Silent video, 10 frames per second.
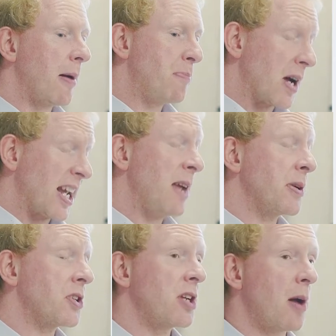but keep
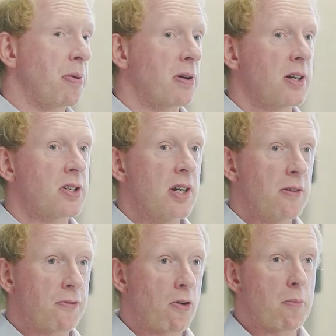it separate
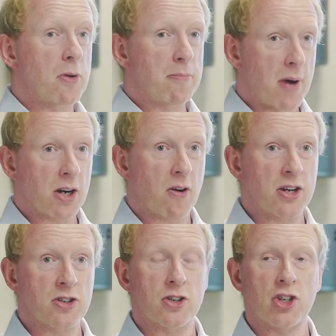from your
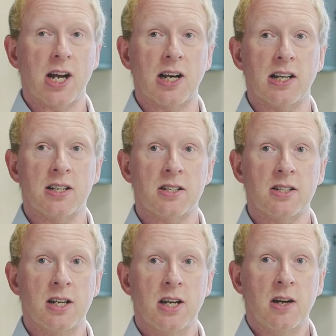migration
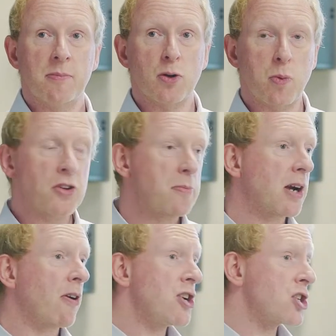checklists. Because once the
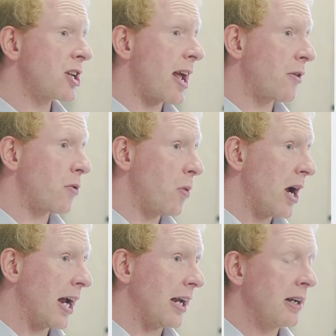migration is out of the
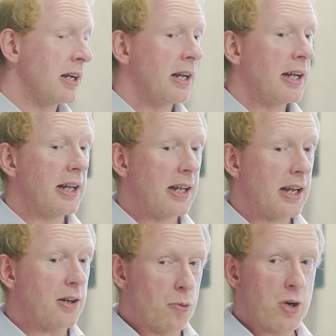way,
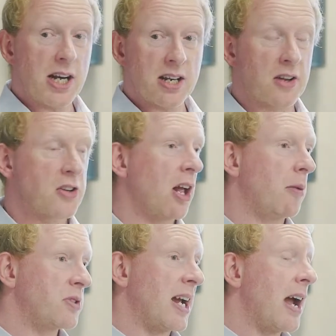it really does
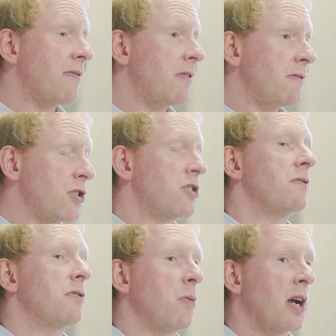help to have a
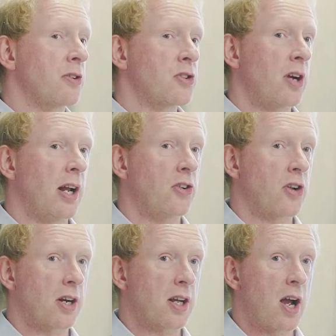vision for where your site's
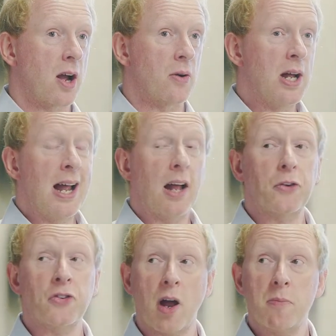going to go. And
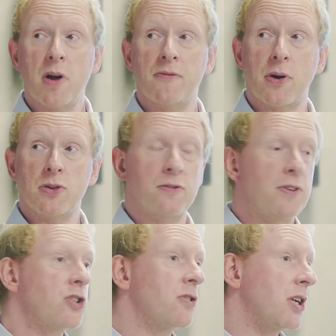some of those
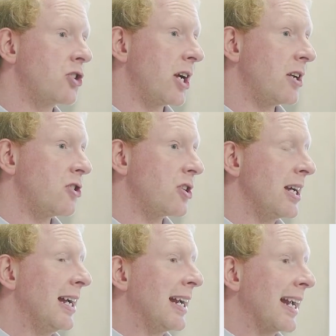visionary changes
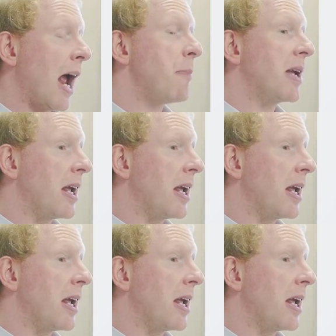can be